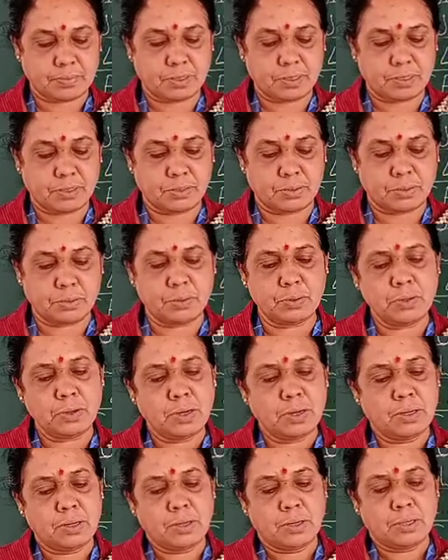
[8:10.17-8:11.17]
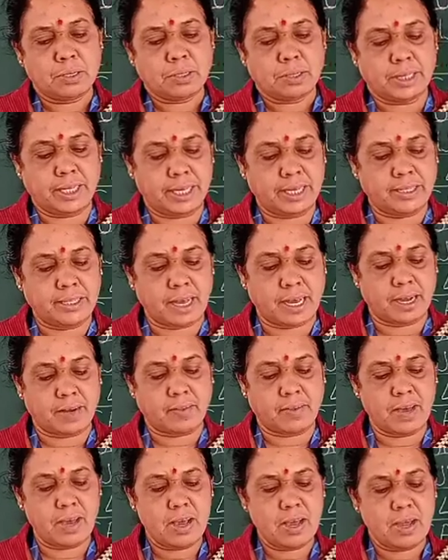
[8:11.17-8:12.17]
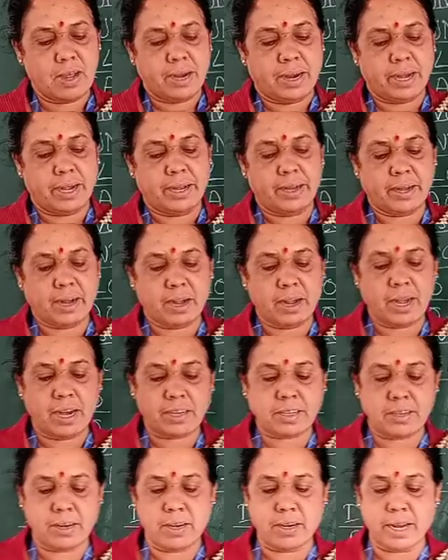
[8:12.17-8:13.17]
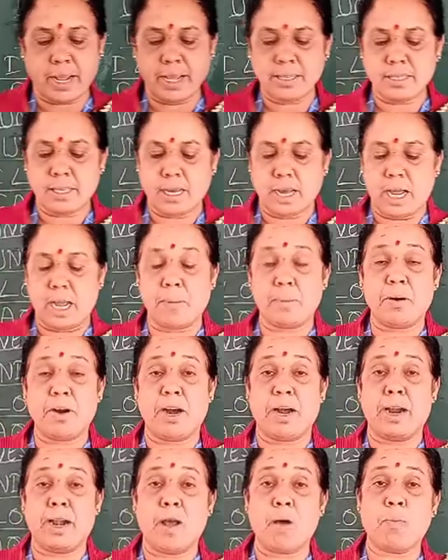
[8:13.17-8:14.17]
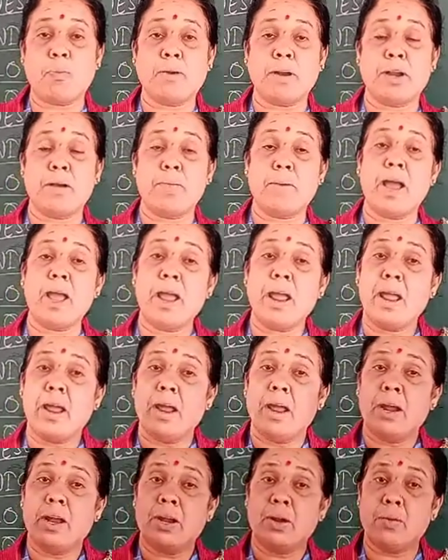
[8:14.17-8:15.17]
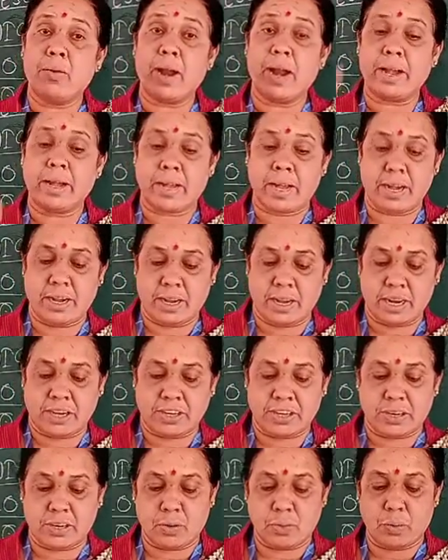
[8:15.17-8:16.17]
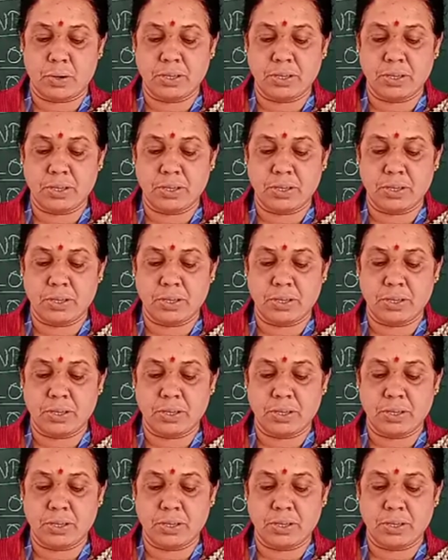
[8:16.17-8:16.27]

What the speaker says: So, these are the international days adopted by United Nations.